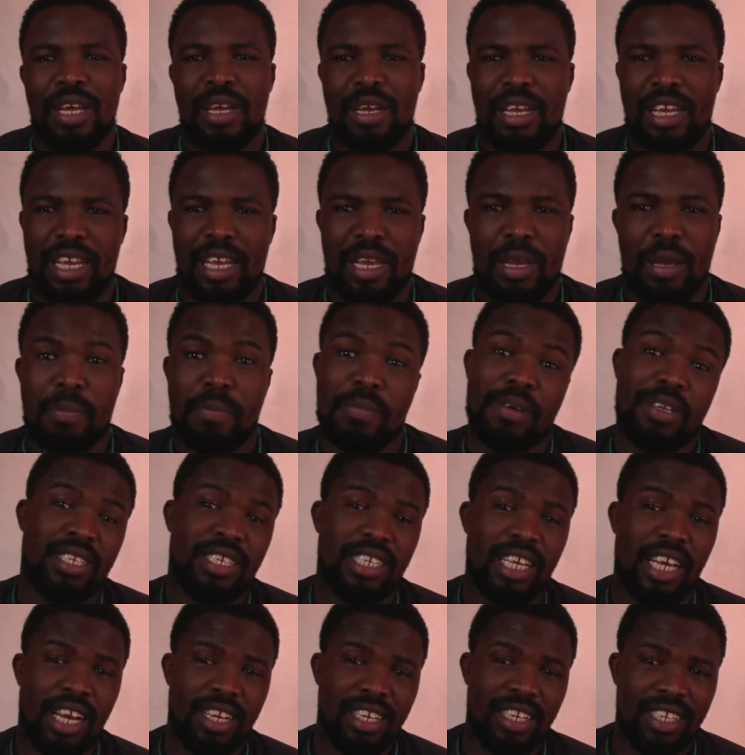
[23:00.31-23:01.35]
But
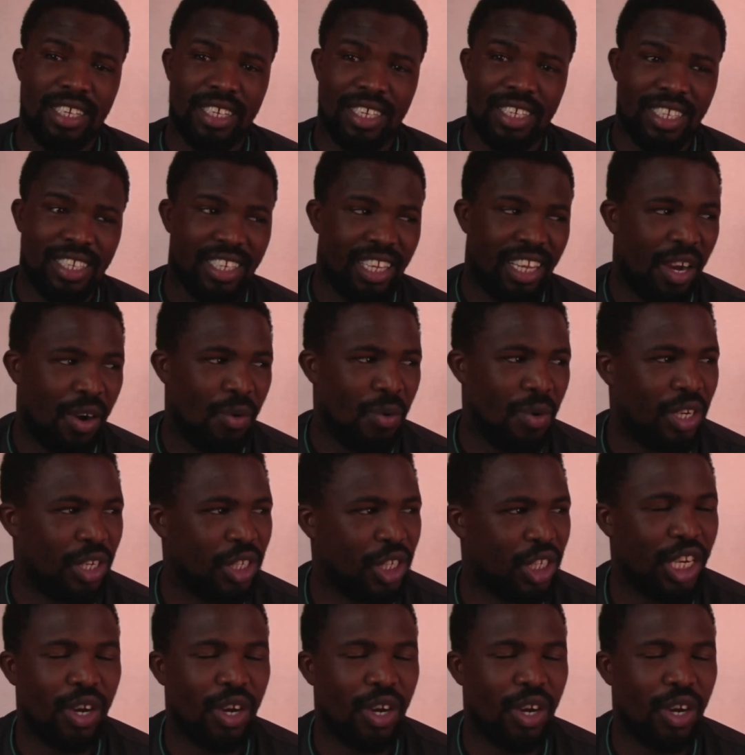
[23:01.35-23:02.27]
yeah, I will share